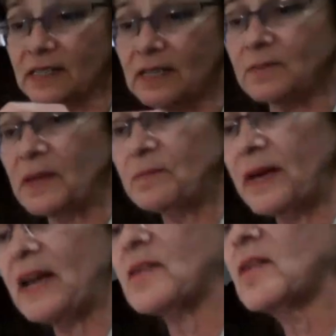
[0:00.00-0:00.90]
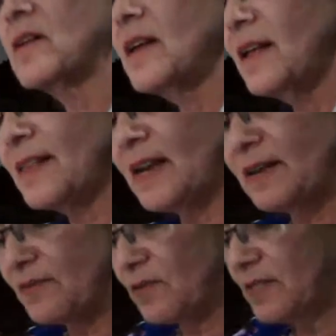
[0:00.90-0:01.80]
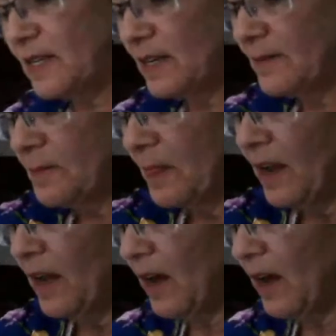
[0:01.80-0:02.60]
it's going to be better than if you didn't.